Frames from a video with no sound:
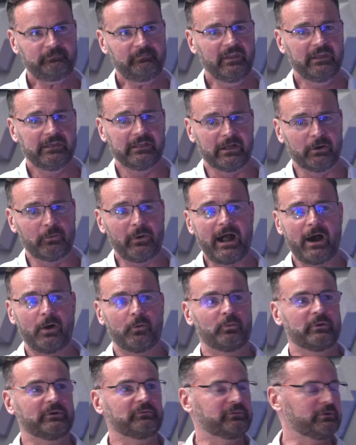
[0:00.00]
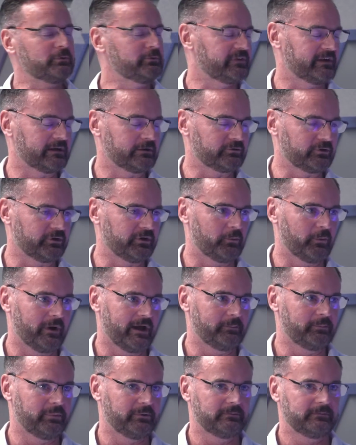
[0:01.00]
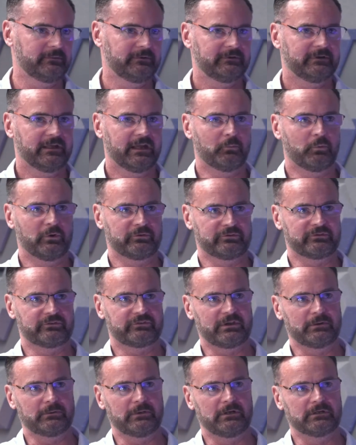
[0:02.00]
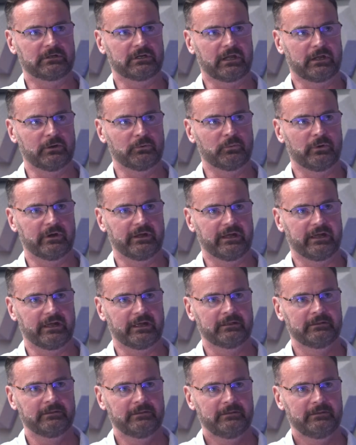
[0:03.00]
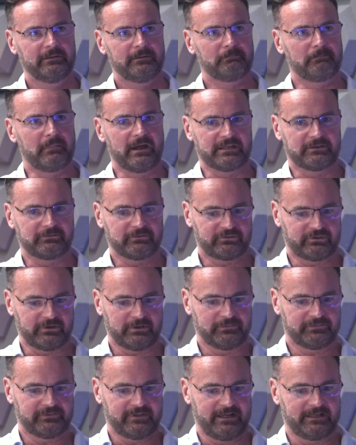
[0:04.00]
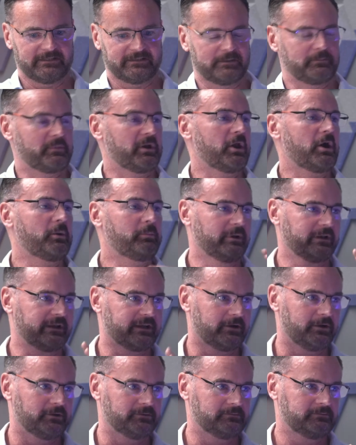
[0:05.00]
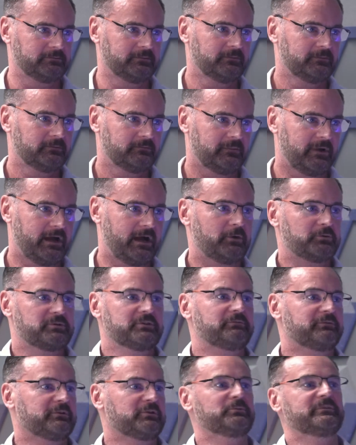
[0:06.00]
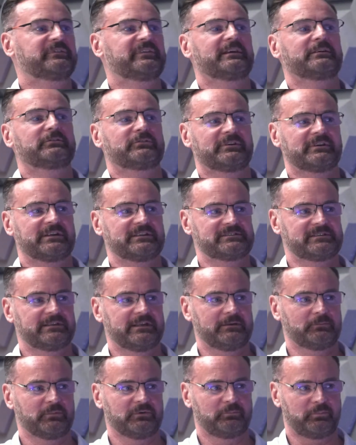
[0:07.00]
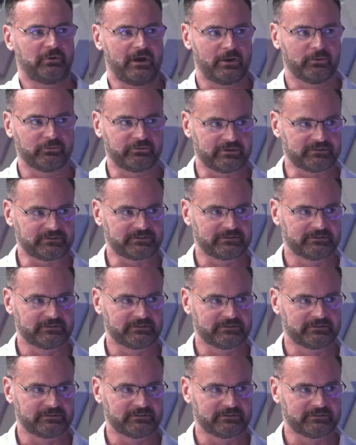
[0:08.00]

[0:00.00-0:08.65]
how we view things on the web. It wasn't so long ago where Microsoft had the monopoly on how you viewed things on the internet with browsers.